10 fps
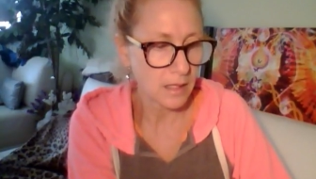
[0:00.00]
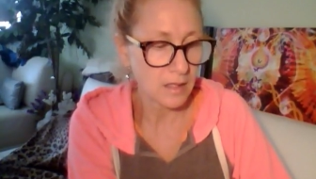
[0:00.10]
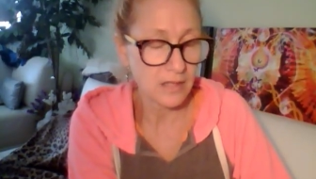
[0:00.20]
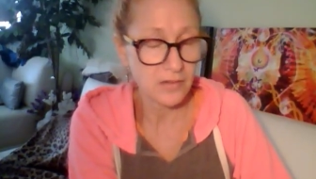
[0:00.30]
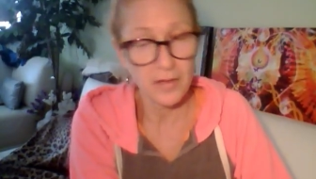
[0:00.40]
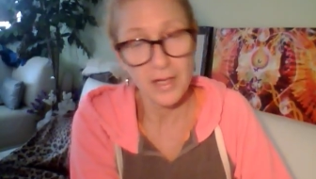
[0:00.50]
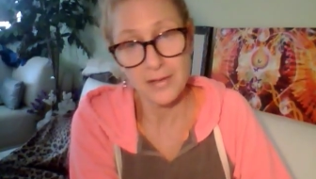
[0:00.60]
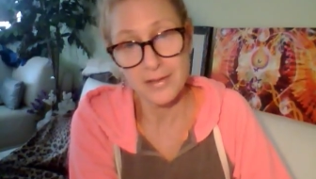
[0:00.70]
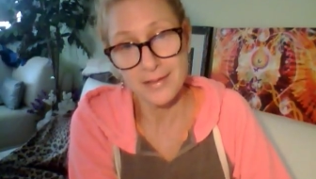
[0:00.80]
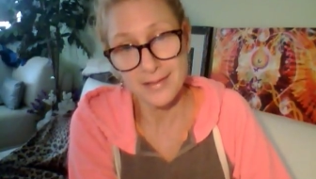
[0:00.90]
And it's funny
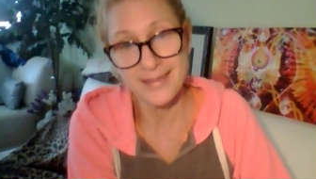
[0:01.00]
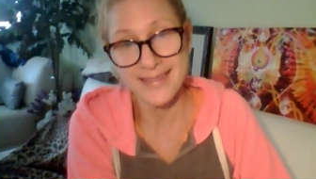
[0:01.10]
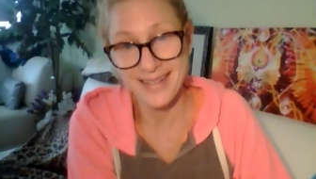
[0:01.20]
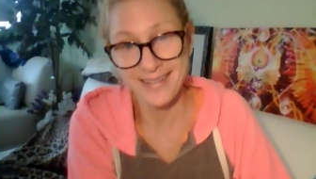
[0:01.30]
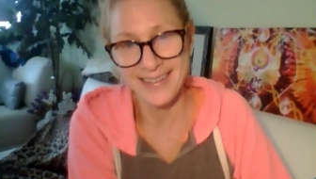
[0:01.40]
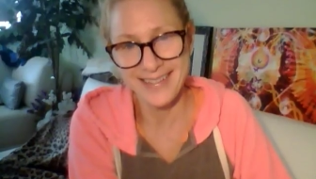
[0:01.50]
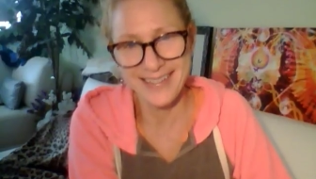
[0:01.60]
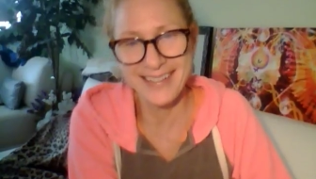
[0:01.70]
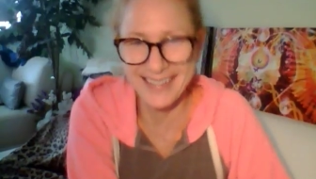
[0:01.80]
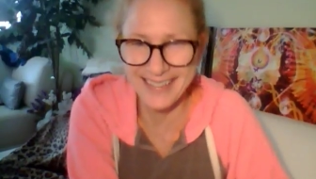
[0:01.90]
because it's serious.
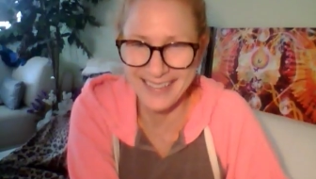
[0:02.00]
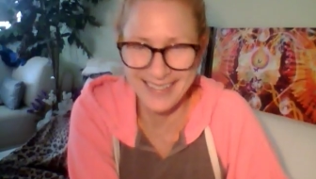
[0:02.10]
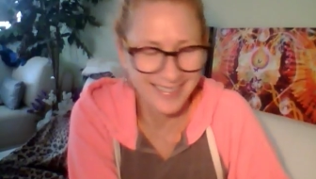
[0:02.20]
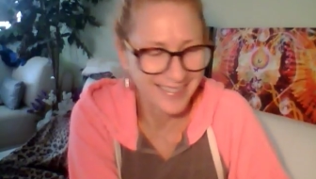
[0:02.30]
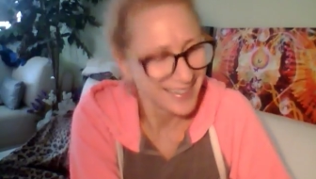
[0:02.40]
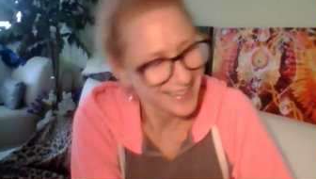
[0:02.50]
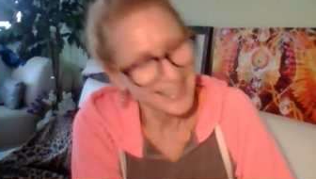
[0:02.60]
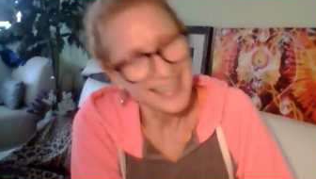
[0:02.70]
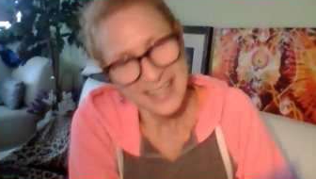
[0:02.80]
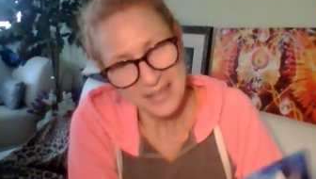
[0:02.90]

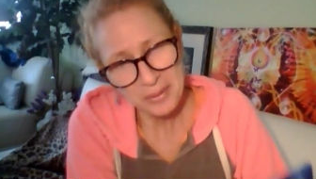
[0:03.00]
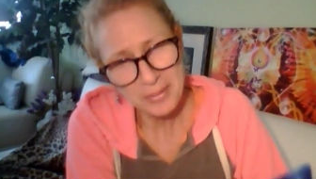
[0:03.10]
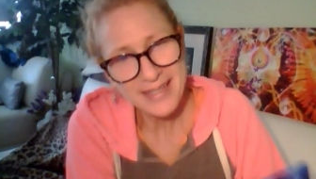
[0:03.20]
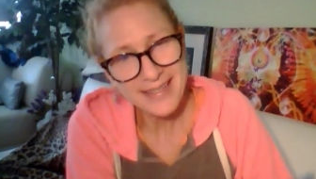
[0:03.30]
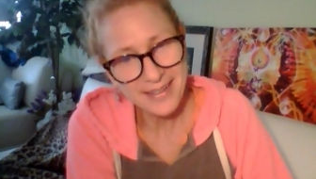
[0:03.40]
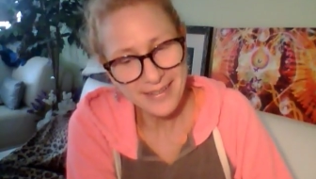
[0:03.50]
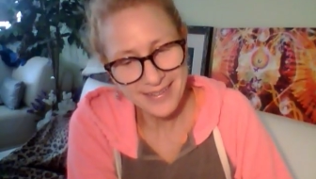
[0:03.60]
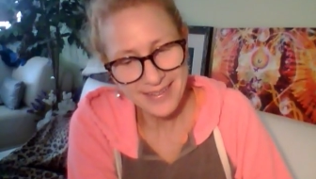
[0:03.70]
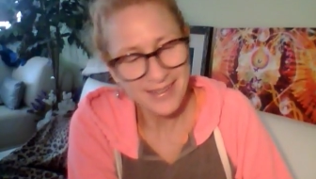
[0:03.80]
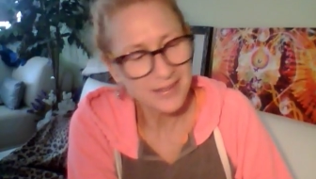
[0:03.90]
We're being
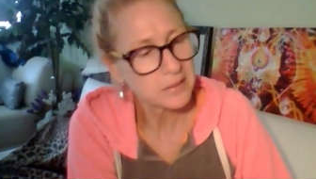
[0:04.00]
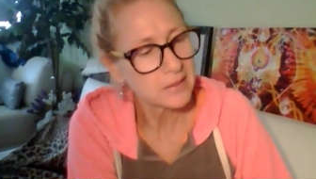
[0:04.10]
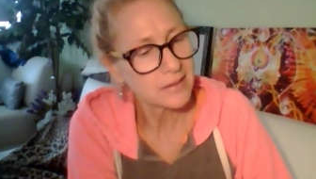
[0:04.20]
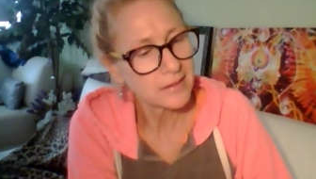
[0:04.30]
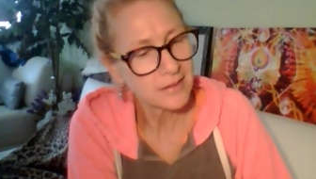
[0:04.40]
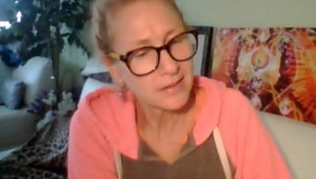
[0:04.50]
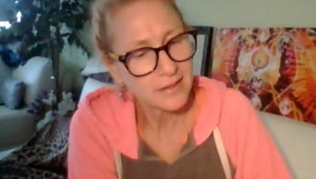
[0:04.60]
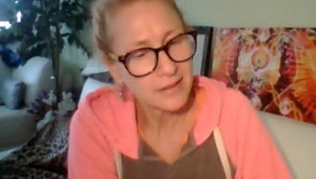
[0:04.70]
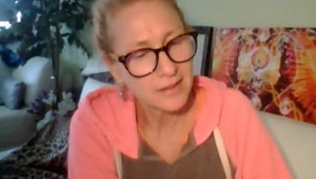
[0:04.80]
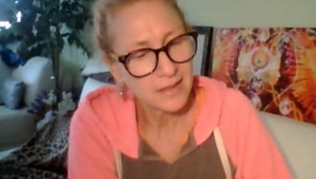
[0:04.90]
serious here.
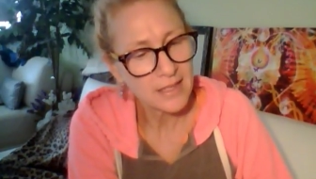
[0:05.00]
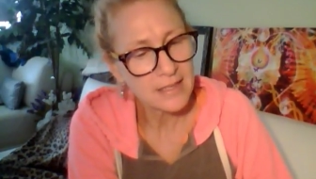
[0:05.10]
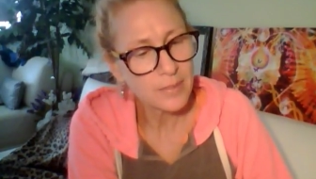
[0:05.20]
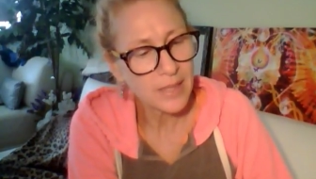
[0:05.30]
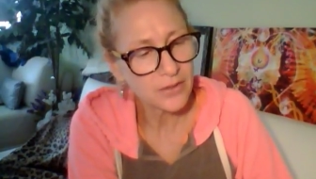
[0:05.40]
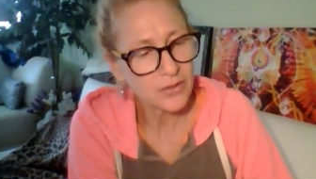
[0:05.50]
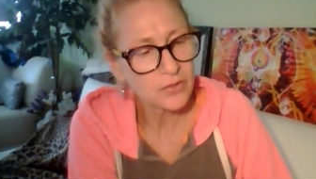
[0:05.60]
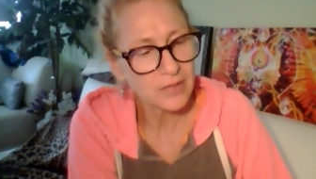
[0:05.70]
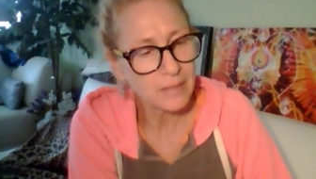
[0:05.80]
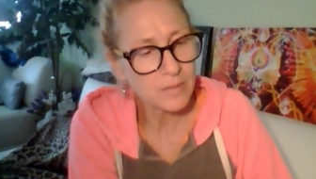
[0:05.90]
It is about your
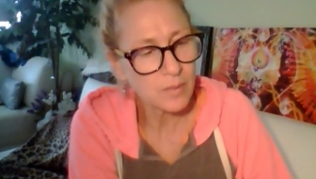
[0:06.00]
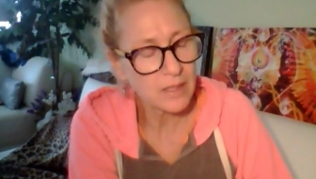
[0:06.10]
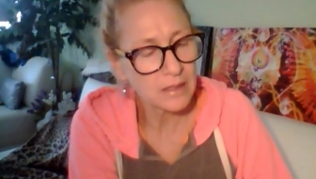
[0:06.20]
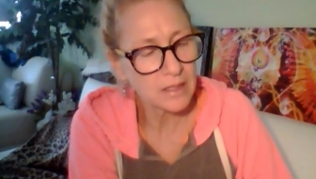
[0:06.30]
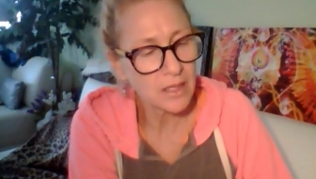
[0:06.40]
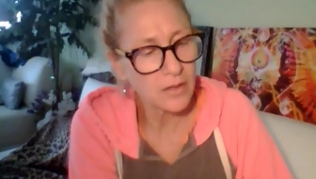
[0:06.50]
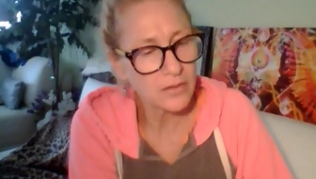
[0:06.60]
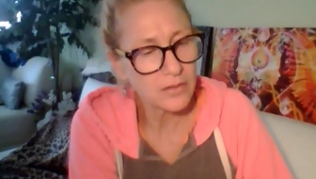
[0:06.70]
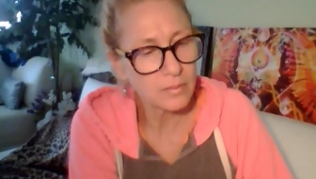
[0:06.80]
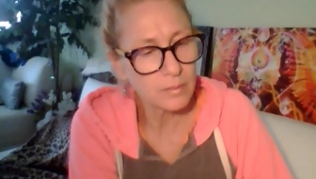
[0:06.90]
dreams, but you know,
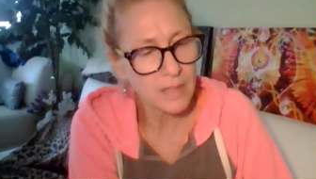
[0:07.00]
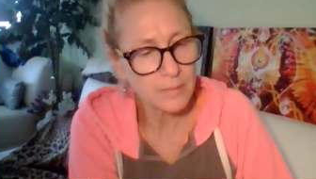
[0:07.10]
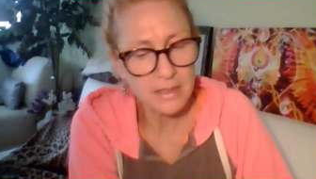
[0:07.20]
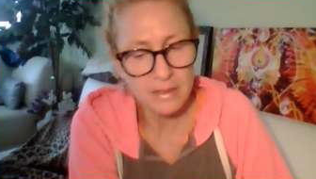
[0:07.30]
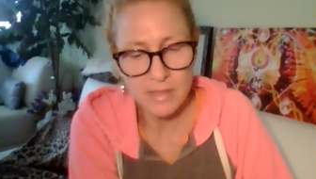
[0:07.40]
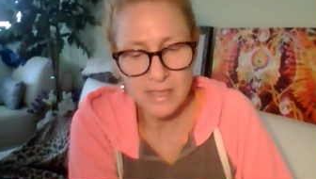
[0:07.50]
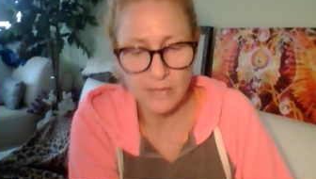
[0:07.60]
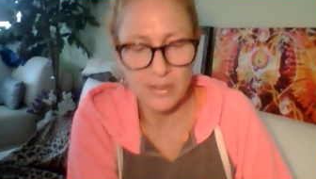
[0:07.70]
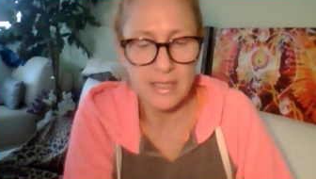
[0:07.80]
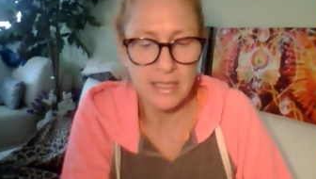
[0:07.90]
there's maybe some
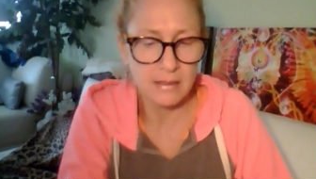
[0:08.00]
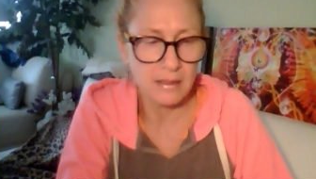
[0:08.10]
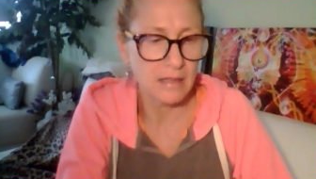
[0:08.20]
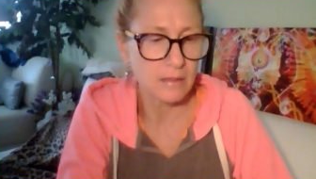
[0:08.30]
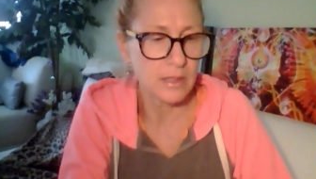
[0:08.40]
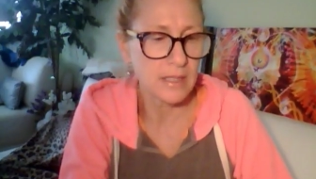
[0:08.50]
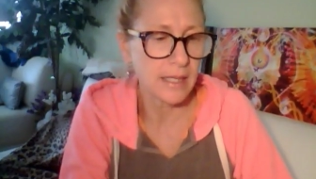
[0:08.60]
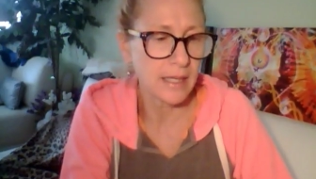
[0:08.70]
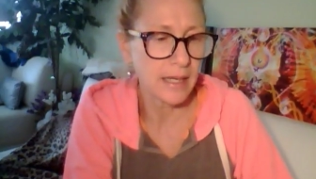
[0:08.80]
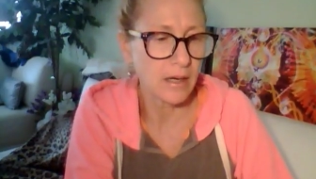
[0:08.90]
serious things that have to be
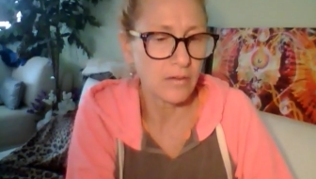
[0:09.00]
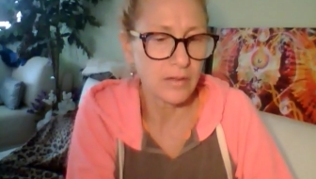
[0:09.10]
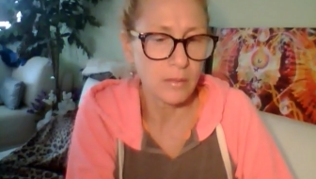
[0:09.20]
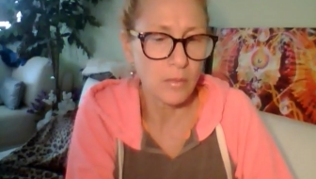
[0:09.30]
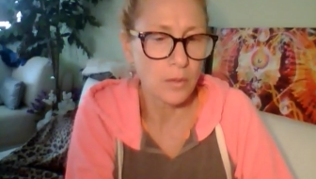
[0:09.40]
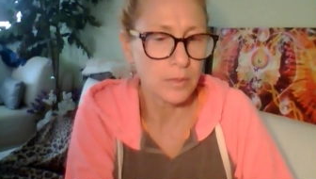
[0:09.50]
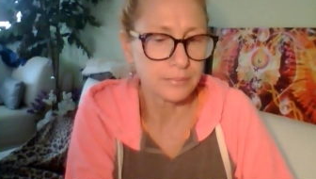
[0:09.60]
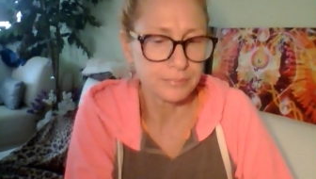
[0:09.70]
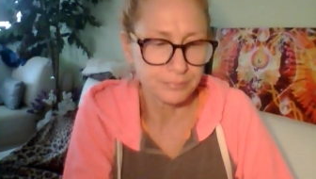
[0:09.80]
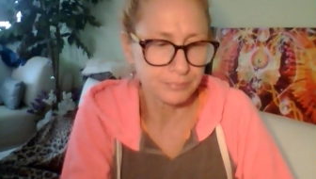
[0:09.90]
taken care of at the moment.